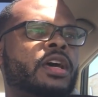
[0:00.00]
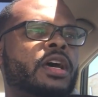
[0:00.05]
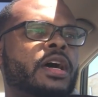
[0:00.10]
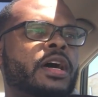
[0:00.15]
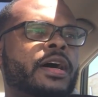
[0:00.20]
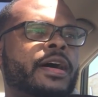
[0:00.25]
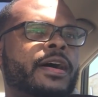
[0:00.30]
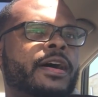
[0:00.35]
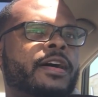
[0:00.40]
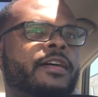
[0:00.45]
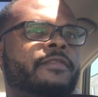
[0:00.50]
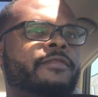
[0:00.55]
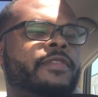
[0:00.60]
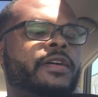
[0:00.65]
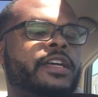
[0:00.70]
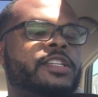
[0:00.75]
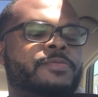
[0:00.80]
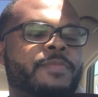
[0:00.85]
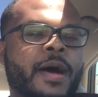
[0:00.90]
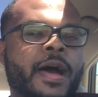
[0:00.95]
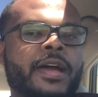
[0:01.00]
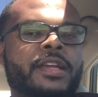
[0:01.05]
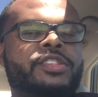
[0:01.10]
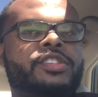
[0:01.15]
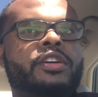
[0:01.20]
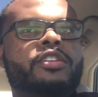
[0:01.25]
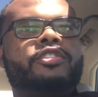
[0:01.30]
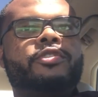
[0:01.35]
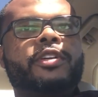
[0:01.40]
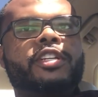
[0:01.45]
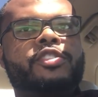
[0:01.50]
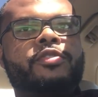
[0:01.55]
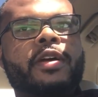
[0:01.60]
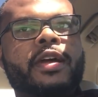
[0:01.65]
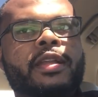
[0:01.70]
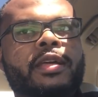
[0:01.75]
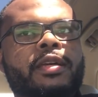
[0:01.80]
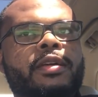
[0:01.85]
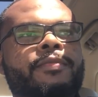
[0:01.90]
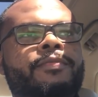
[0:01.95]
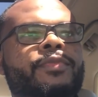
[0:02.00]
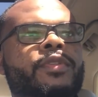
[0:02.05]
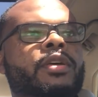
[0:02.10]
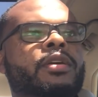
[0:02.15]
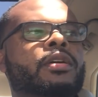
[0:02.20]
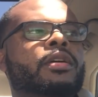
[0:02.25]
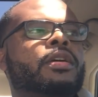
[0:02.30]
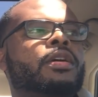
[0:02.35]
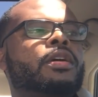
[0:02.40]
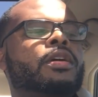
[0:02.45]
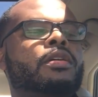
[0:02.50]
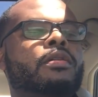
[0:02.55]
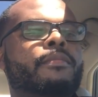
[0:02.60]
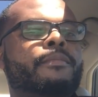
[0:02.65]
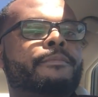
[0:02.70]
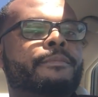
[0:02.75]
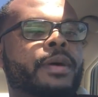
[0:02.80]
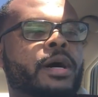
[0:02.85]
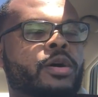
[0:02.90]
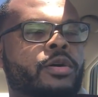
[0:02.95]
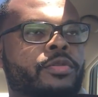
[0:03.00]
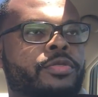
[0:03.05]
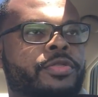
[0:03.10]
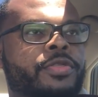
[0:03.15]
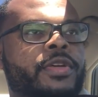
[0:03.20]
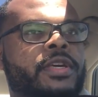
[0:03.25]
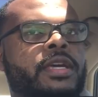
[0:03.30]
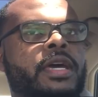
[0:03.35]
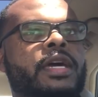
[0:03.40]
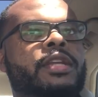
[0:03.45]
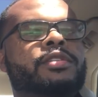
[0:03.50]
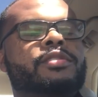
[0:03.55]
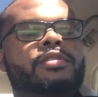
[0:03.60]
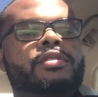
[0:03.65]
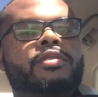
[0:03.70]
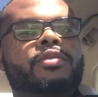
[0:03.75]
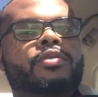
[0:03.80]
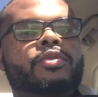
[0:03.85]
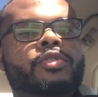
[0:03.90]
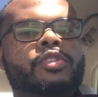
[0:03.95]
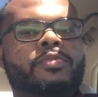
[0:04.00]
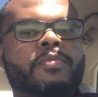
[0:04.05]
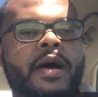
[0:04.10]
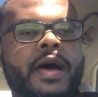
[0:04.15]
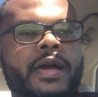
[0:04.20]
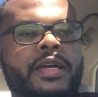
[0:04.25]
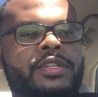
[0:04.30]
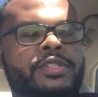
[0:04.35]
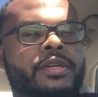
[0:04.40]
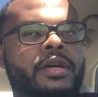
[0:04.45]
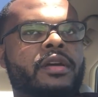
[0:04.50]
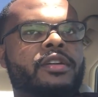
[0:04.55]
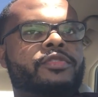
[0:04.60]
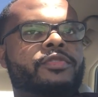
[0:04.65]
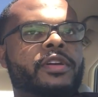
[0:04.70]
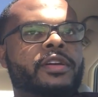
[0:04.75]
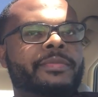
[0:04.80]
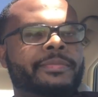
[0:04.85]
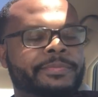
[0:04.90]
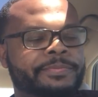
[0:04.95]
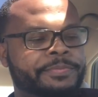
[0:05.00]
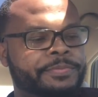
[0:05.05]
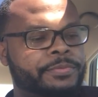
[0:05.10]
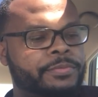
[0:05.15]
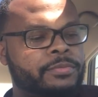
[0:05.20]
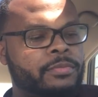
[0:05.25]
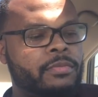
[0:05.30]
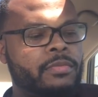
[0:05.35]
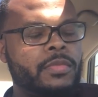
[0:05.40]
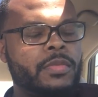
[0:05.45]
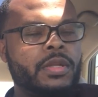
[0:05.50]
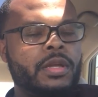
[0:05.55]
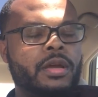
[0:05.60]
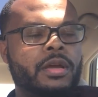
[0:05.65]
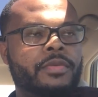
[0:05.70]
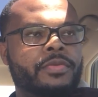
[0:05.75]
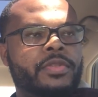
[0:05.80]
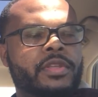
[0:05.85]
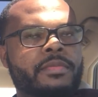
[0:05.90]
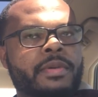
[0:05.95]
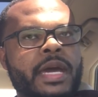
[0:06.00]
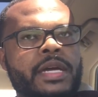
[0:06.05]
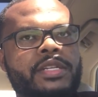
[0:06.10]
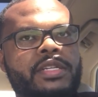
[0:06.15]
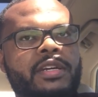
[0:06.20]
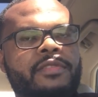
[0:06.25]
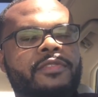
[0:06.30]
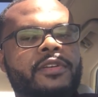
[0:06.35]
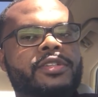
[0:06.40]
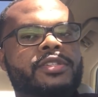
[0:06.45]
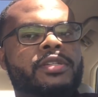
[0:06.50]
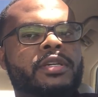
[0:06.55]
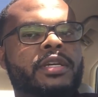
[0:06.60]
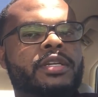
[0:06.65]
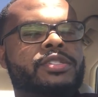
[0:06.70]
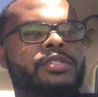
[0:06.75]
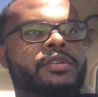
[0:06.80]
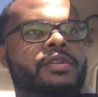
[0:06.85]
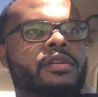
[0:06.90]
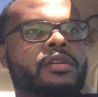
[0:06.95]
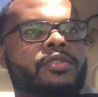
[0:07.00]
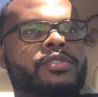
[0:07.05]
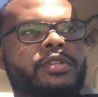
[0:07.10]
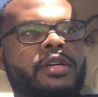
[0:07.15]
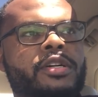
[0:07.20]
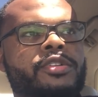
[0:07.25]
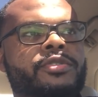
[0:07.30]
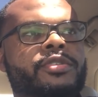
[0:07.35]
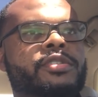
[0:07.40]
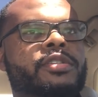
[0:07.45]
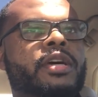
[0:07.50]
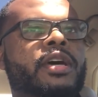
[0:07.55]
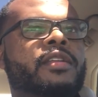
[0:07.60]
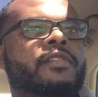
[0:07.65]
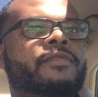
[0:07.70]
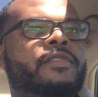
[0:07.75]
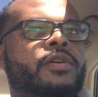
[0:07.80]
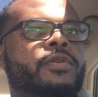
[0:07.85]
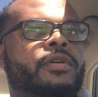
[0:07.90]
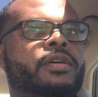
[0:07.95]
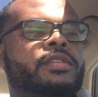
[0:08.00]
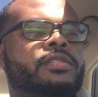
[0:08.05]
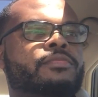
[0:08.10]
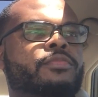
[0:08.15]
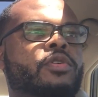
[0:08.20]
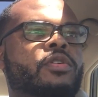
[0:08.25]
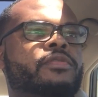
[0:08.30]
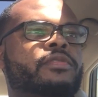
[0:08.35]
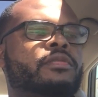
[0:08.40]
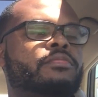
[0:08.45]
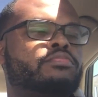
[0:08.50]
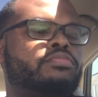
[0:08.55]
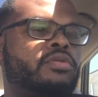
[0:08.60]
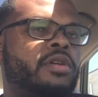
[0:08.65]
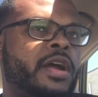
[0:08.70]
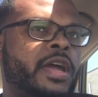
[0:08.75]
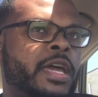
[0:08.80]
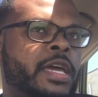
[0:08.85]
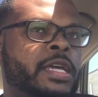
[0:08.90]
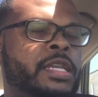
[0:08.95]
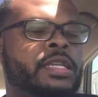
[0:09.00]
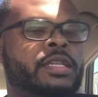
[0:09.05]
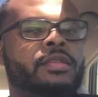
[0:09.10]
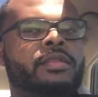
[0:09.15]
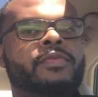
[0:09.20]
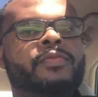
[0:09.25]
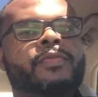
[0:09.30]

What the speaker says: of spine surgery training. Both can do spine surgery. The main difference is neurosurgeons kind of focus more on the brain